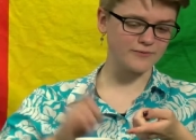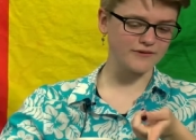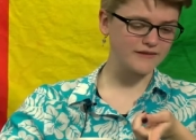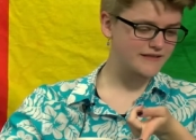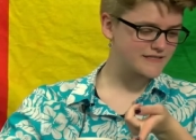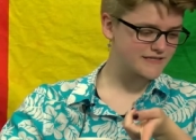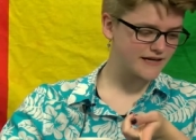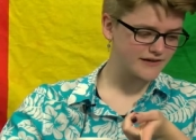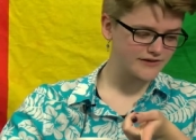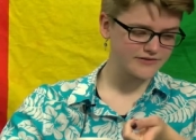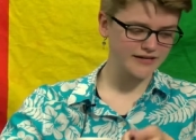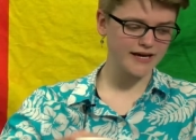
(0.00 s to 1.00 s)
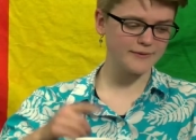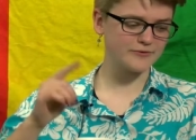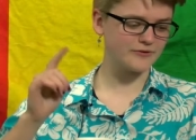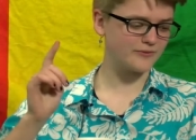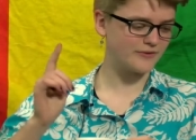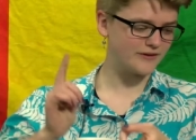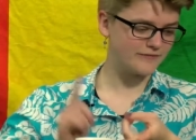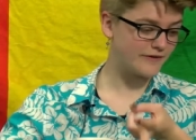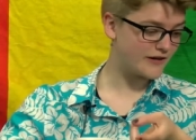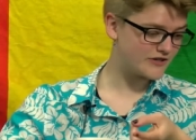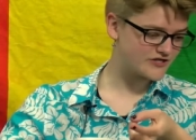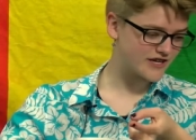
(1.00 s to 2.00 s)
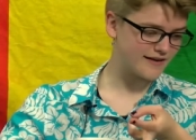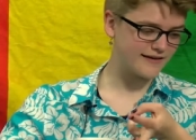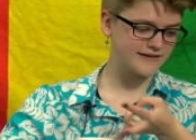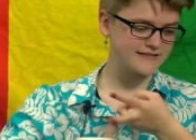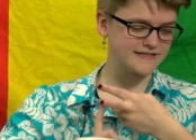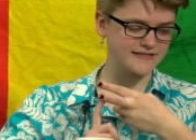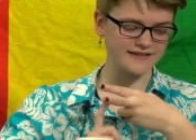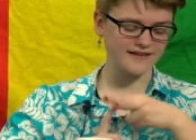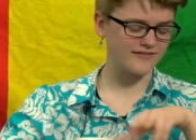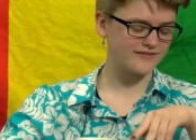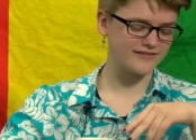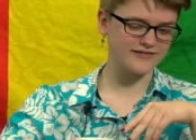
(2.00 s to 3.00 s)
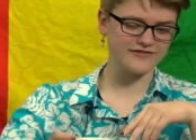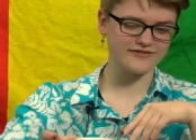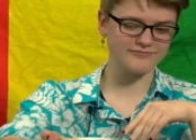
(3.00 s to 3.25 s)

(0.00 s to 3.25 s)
really stereotyped or really fetishized, and now it's